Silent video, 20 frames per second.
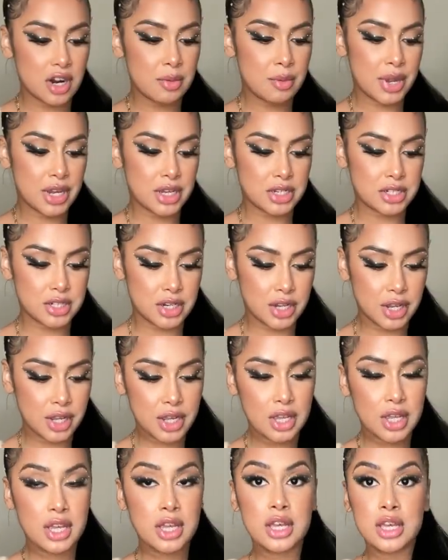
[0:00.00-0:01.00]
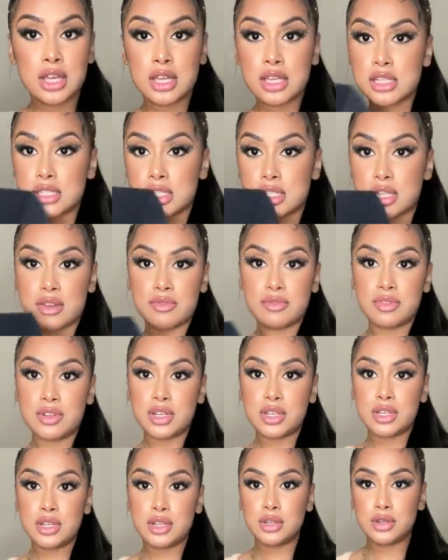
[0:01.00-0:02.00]
Her packaging is
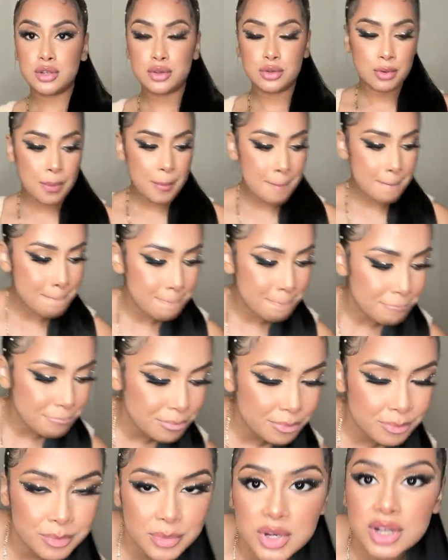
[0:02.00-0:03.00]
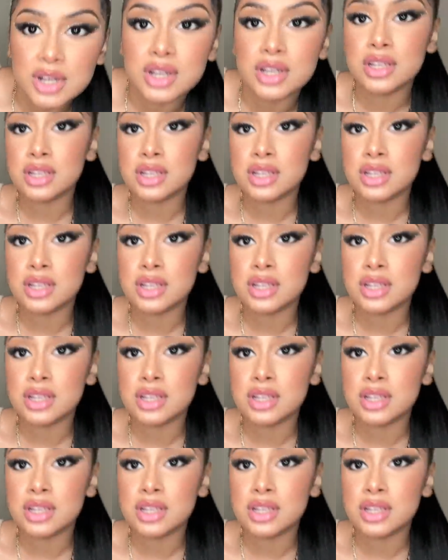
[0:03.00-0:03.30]
definitely cute, but